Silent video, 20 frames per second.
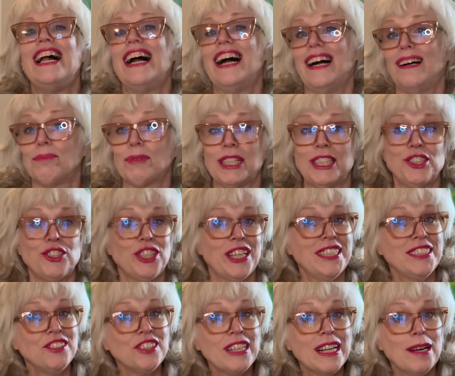I'm going to
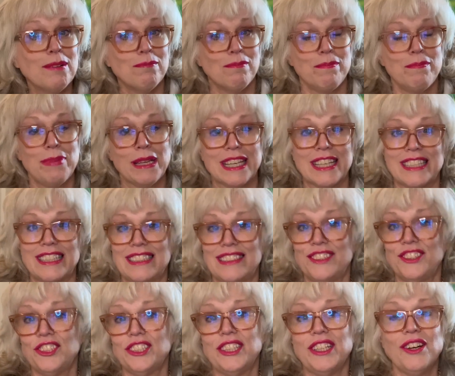change it up
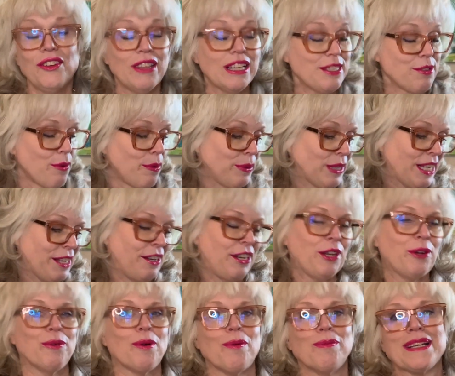because, that's what we can
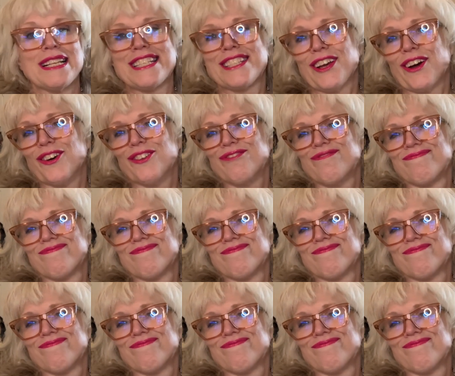do when we sew.